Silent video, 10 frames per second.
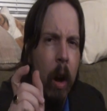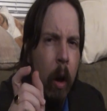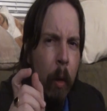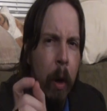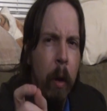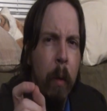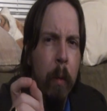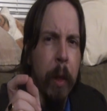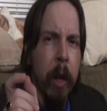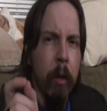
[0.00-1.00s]
Although
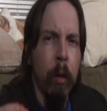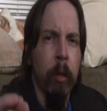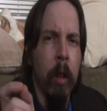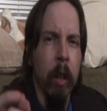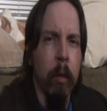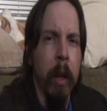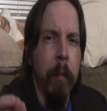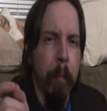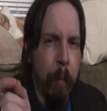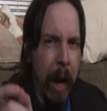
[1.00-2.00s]
they do start
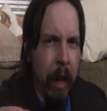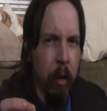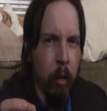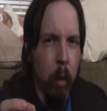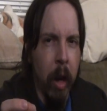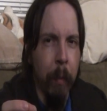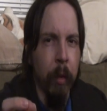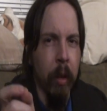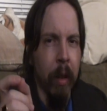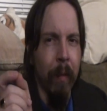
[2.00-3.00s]
doing palette
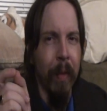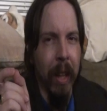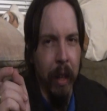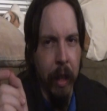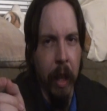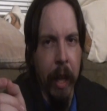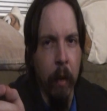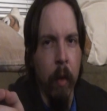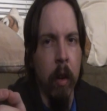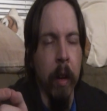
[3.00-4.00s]
swaps a little
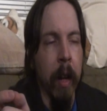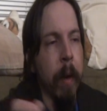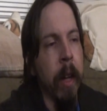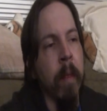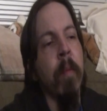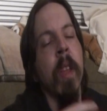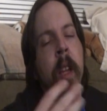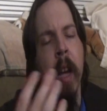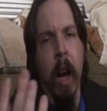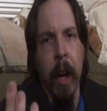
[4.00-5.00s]
later on.
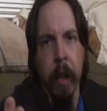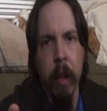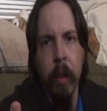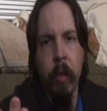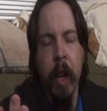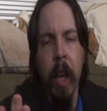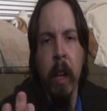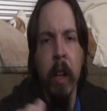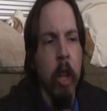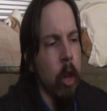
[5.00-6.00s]
I can
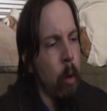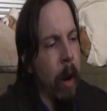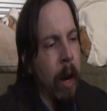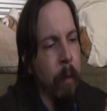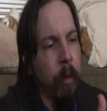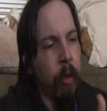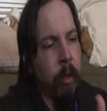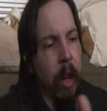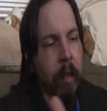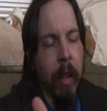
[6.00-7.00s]
understand you have
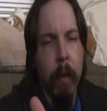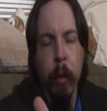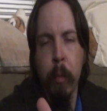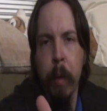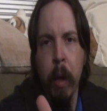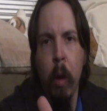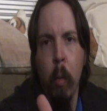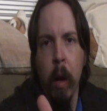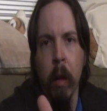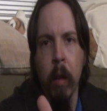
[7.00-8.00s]
6 levels per
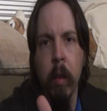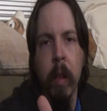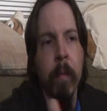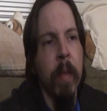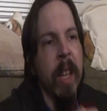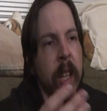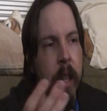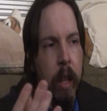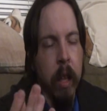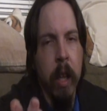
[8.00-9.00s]
world.
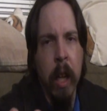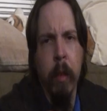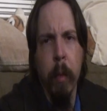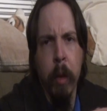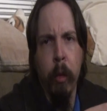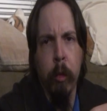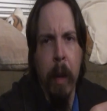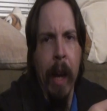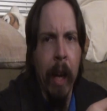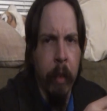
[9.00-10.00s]
You're gonna have to reuse some
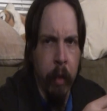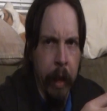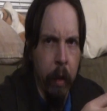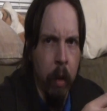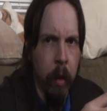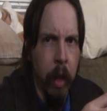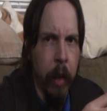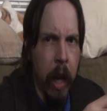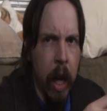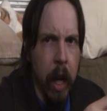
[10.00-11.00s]
assets later on down the
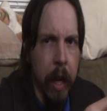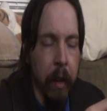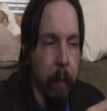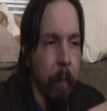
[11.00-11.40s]
line.